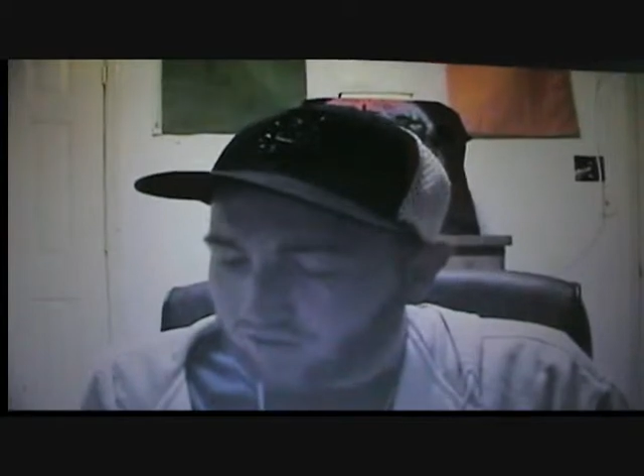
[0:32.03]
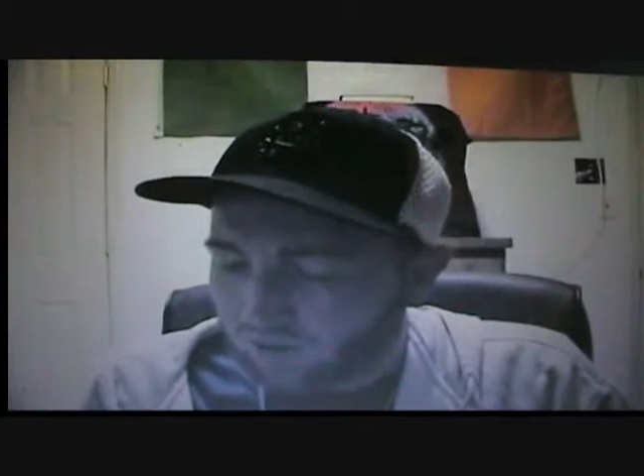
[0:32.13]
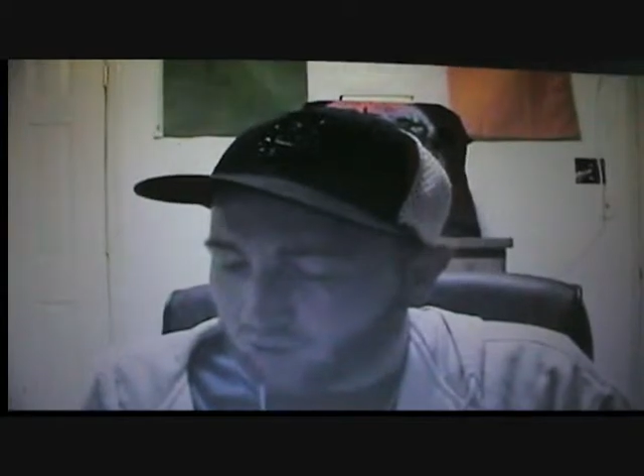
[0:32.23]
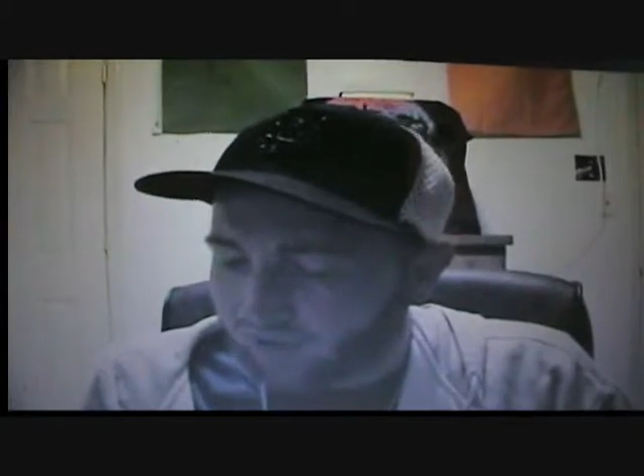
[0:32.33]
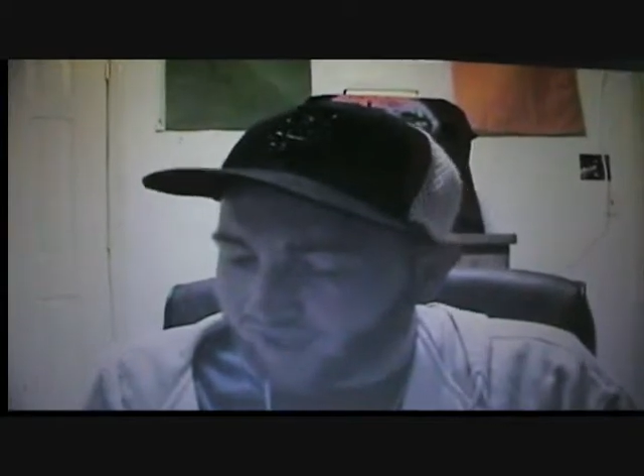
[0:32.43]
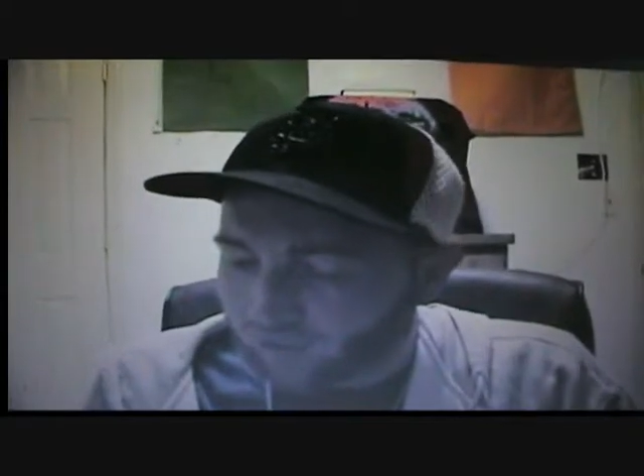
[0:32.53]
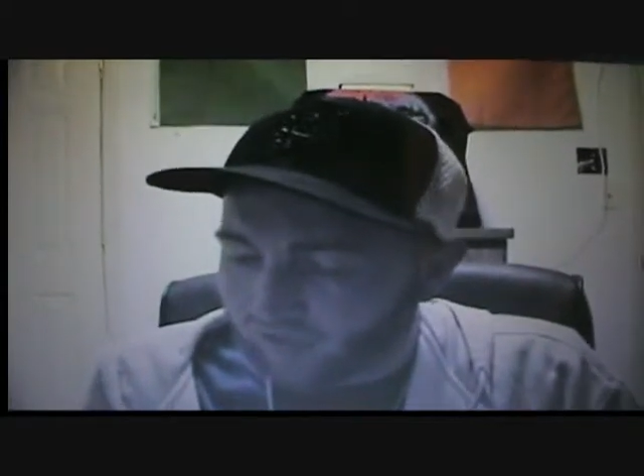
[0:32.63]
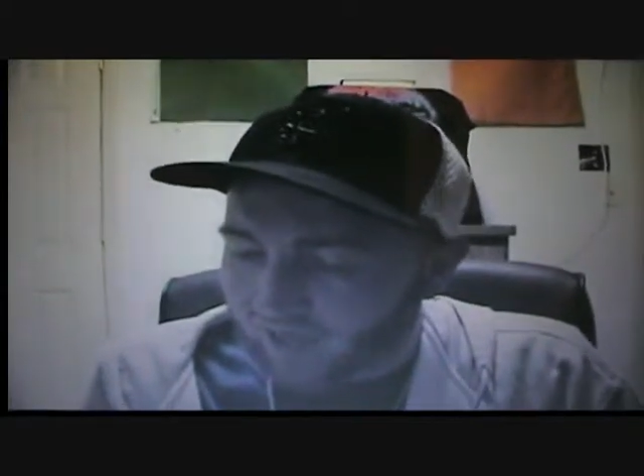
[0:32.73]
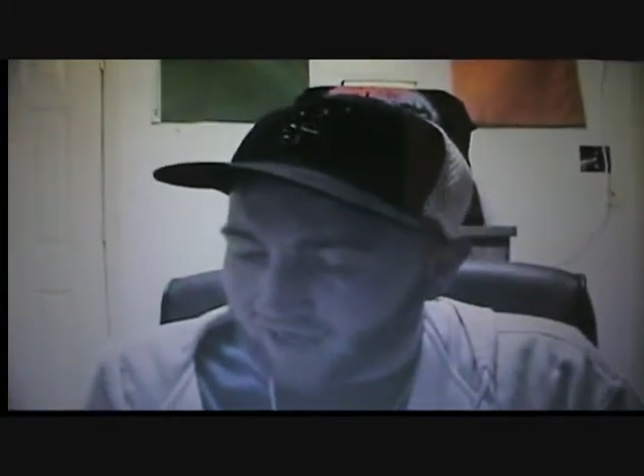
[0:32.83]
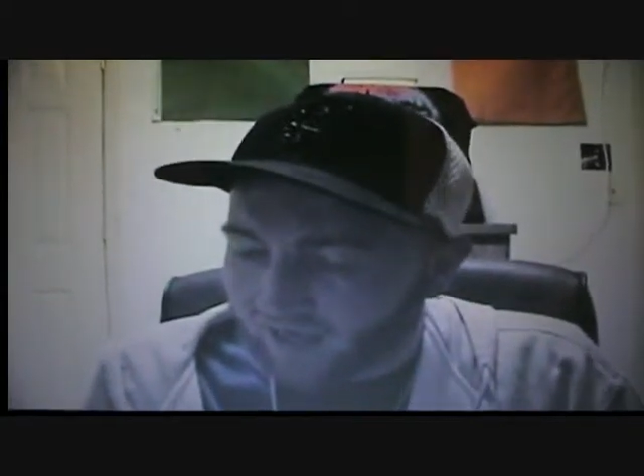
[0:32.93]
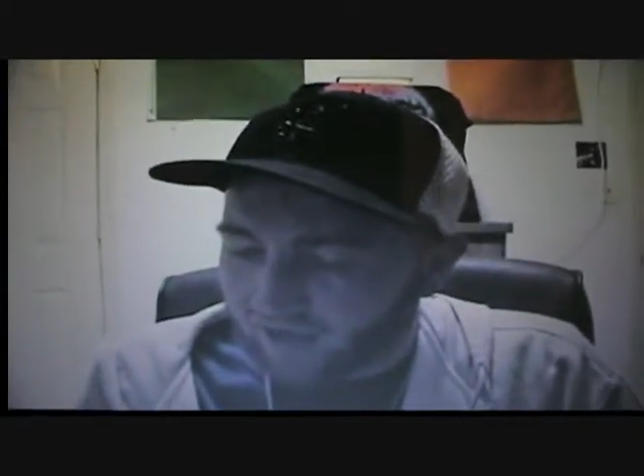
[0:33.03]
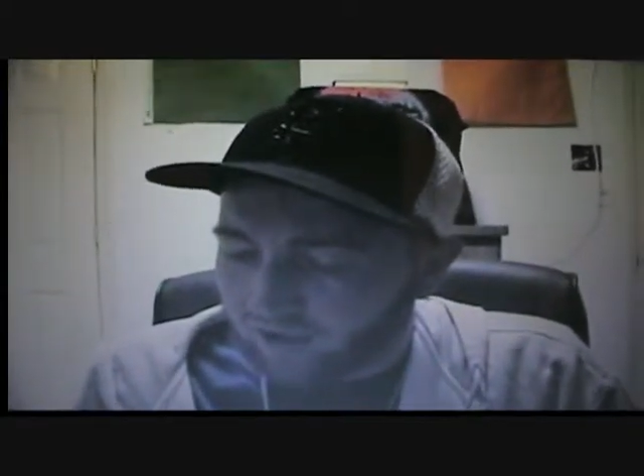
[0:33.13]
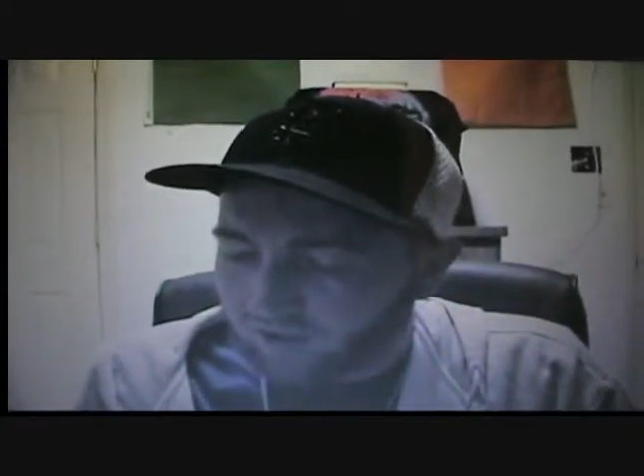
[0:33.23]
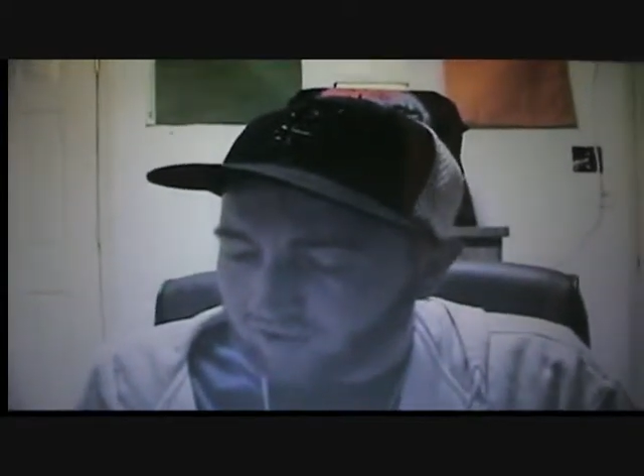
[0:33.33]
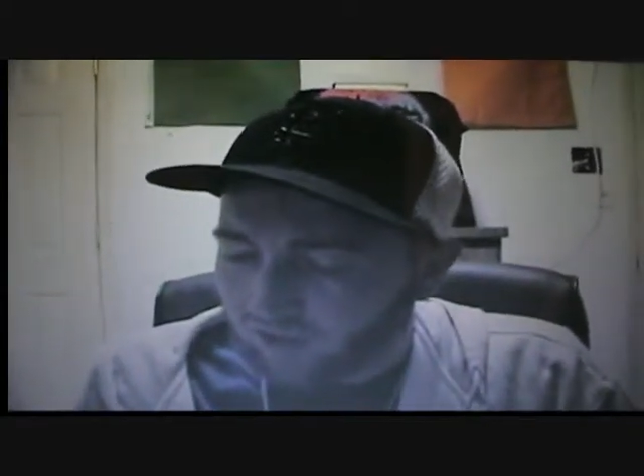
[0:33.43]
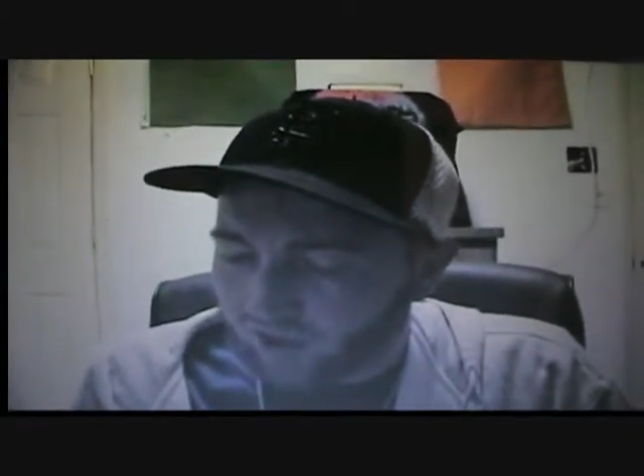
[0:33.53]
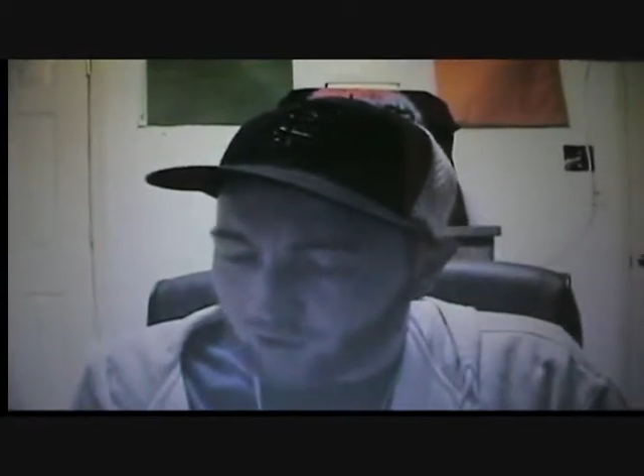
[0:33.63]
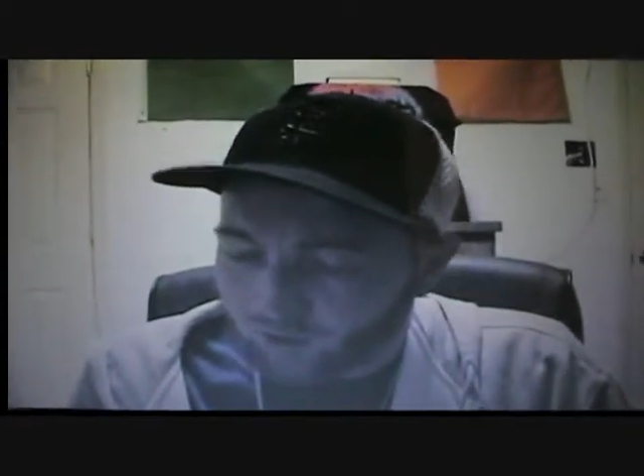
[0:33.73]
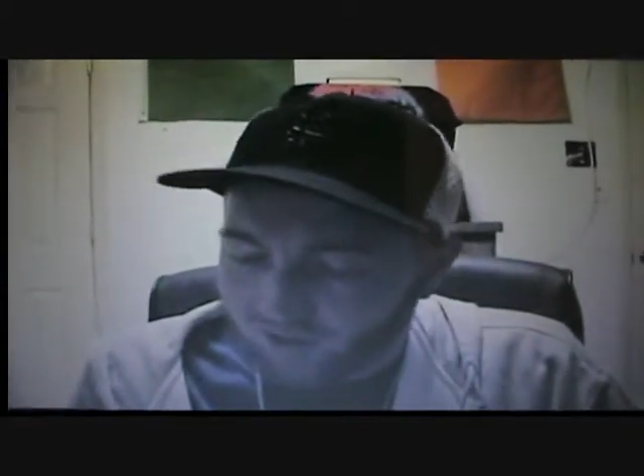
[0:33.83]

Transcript: the Lord Adonai, keep the Sabbath day holy.